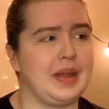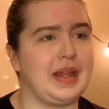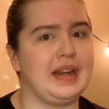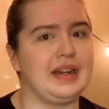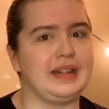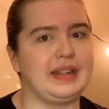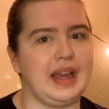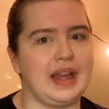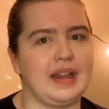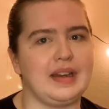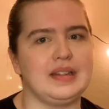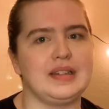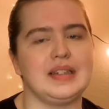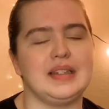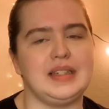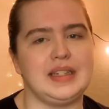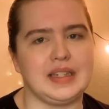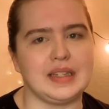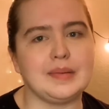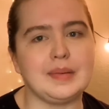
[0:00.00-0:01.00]
And again, to
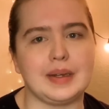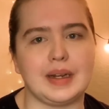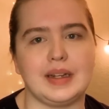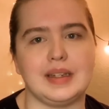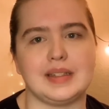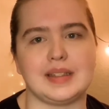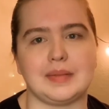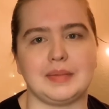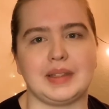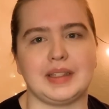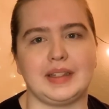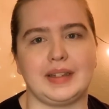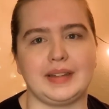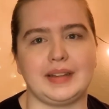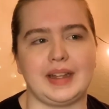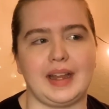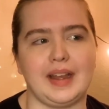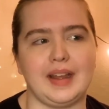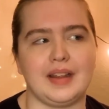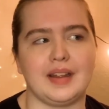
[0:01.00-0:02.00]
demonize something like
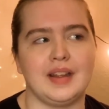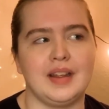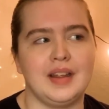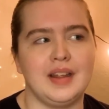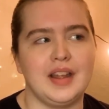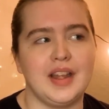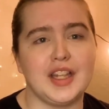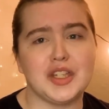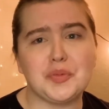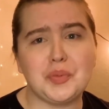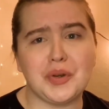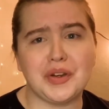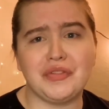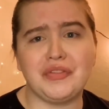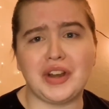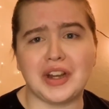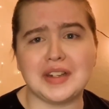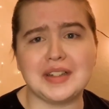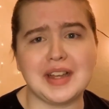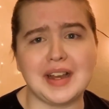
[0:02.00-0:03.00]
that is pretty
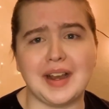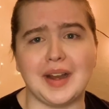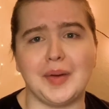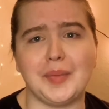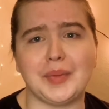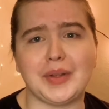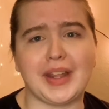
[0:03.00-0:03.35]
fucked up.